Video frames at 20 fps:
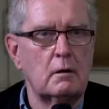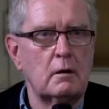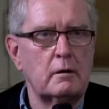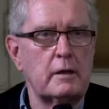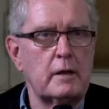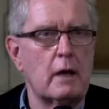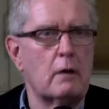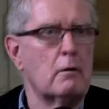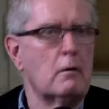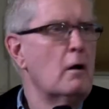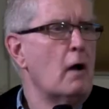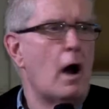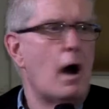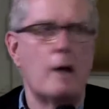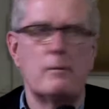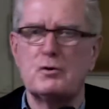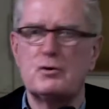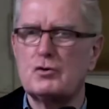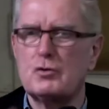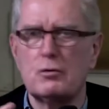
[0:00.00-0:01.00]
Now,
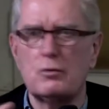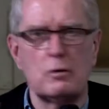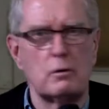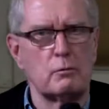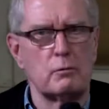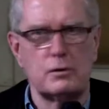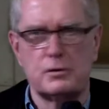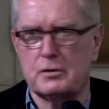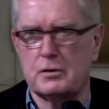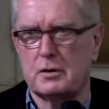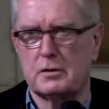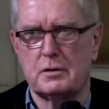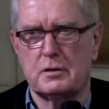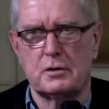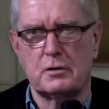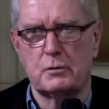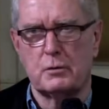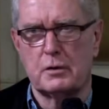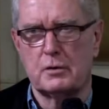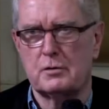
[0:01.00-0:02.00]
I'm sure it was just a
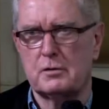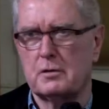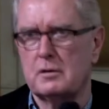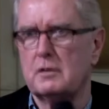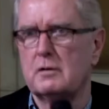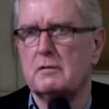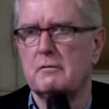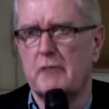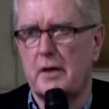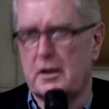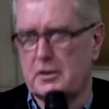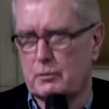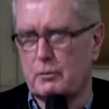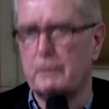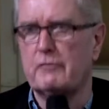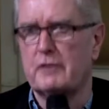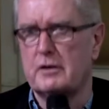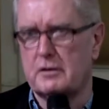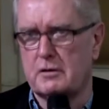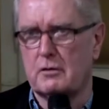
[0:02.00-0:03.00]
switch. That's what
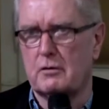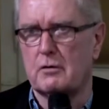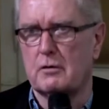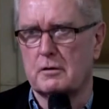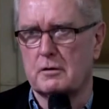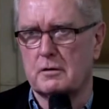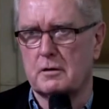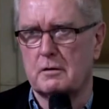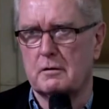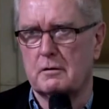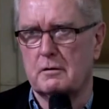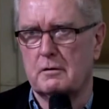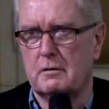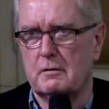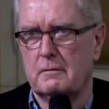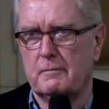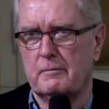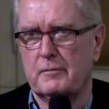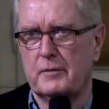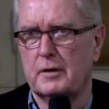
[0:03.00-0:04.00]
Visa card said,
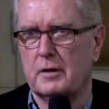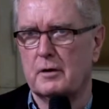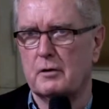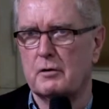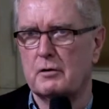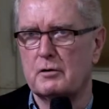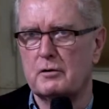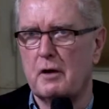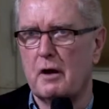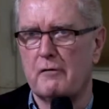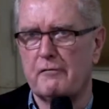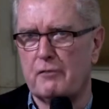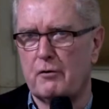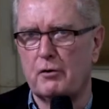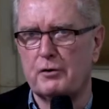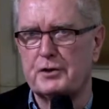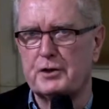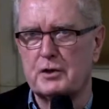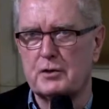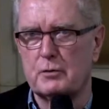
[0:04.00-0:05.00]
you know, a
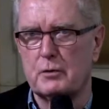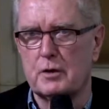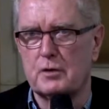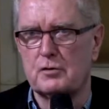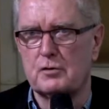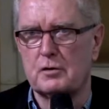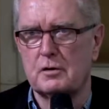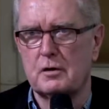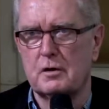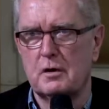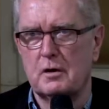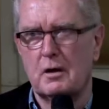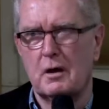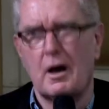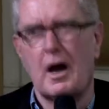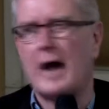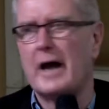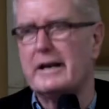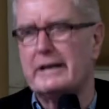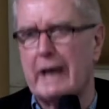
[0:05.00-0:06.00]
faulty switch.
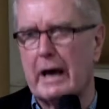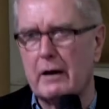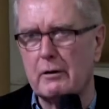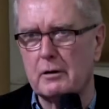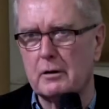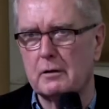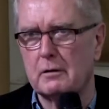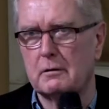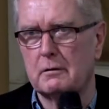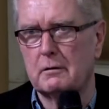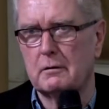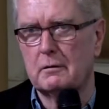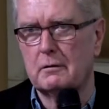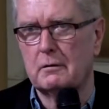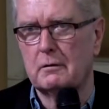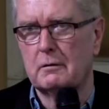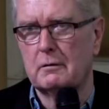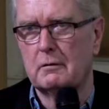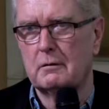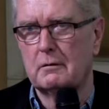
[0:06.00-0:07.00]
I doubt it.
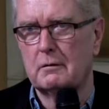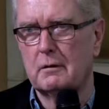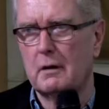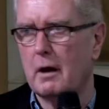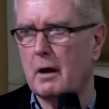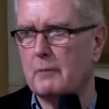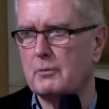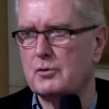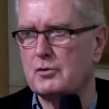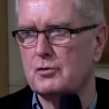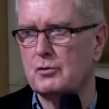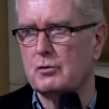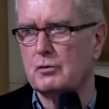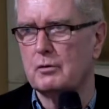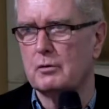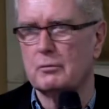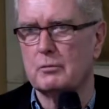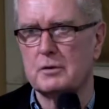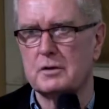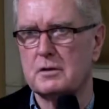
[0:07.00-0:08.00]
I'm
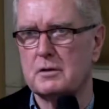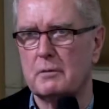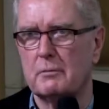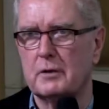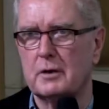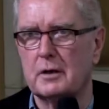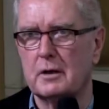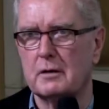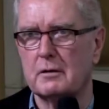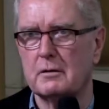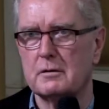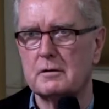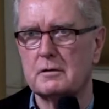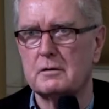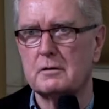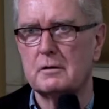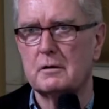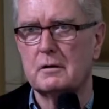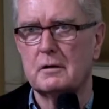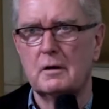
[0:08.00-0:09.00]
sure it was something
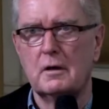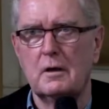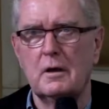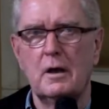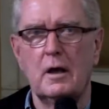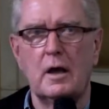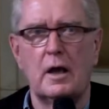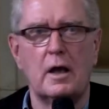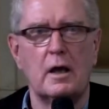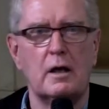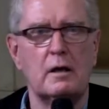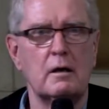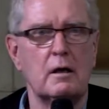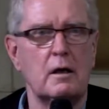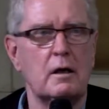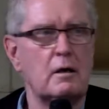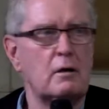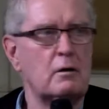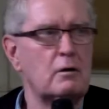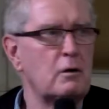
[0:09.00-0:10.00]
else. And
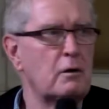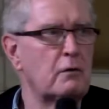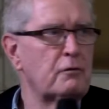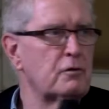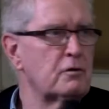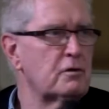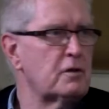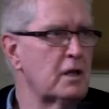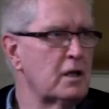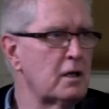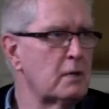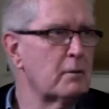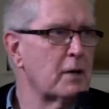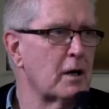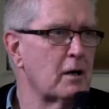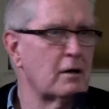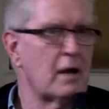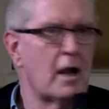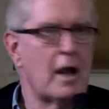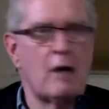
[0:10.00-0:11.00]
if you think
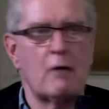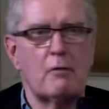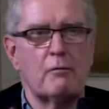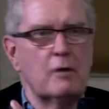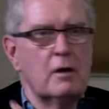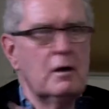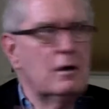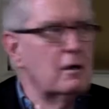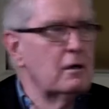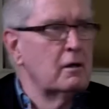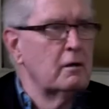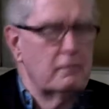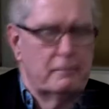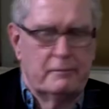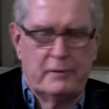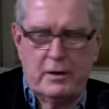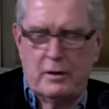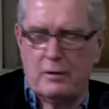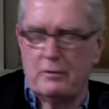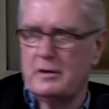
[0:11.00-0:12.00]
about how,
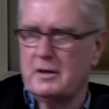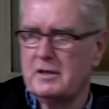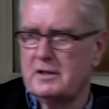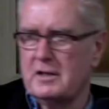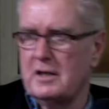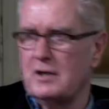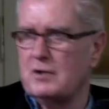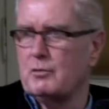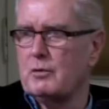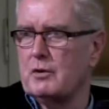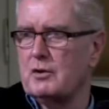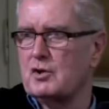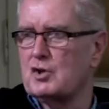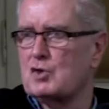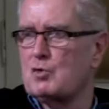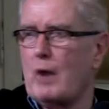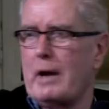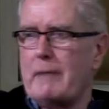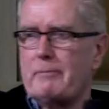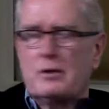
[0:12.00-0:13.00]
you know, these things where you
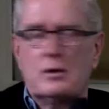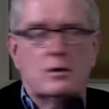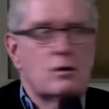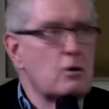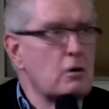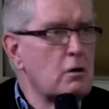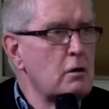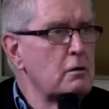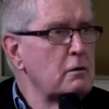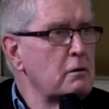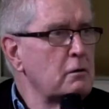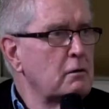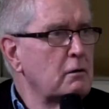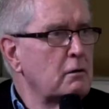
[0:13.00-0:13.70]
swipe the card